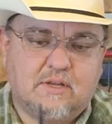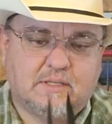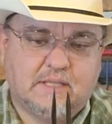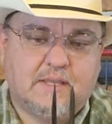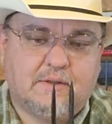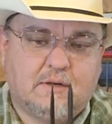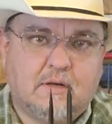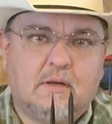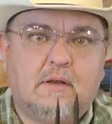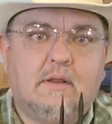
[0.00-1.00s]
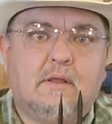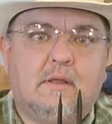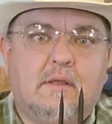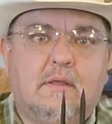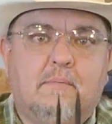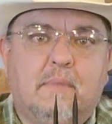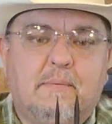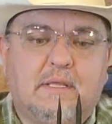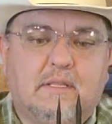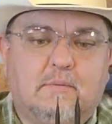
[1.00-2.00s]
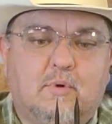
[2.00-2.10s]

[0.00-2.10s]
altogether. Maybe a little